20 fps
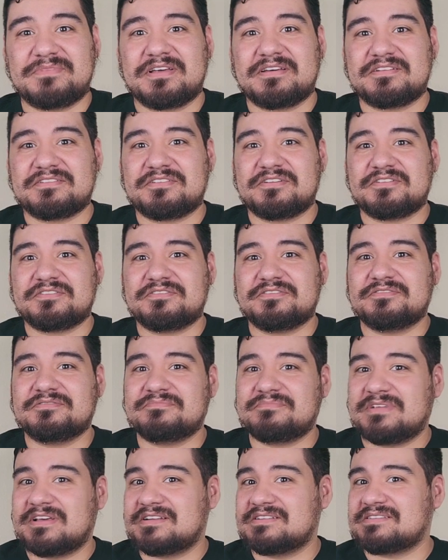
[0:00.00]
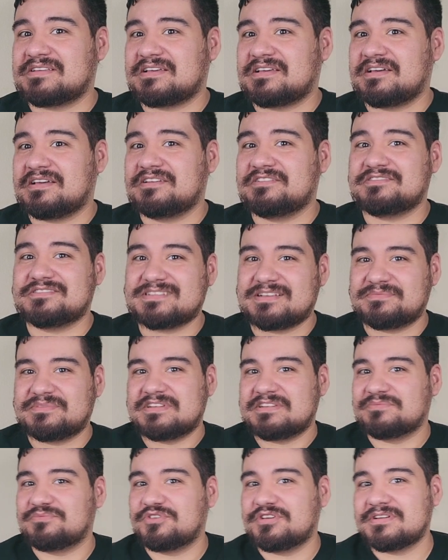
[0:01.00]
not a doctor, I'm not a psychiatrist, I'm a
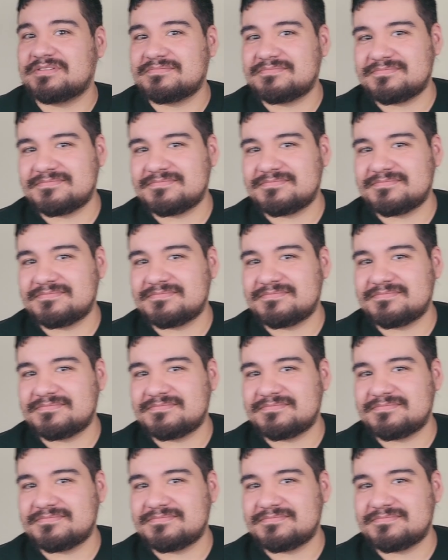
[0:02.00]
dimwit.